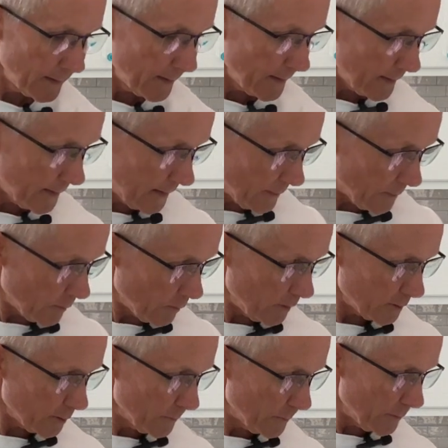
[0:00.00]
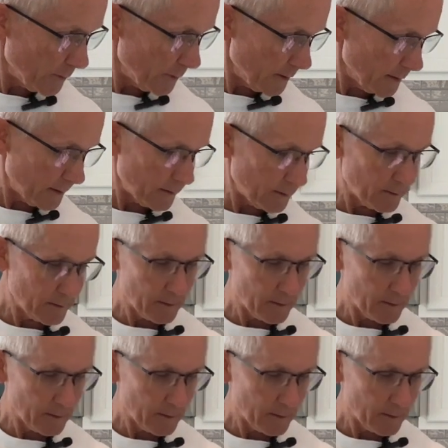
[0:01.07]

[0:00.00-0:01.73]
And I'm going to put